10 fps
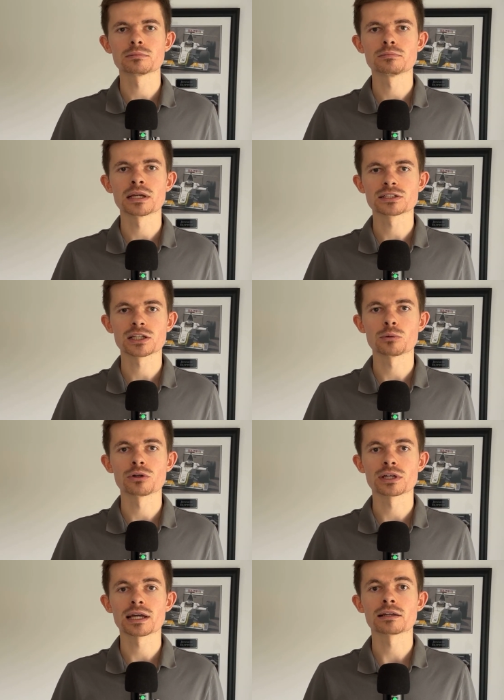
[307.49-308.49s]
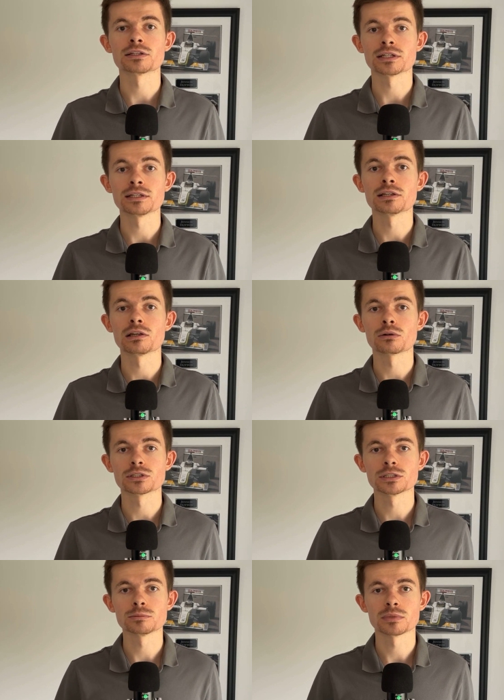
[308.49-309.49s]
Mexico on the calendar in the long term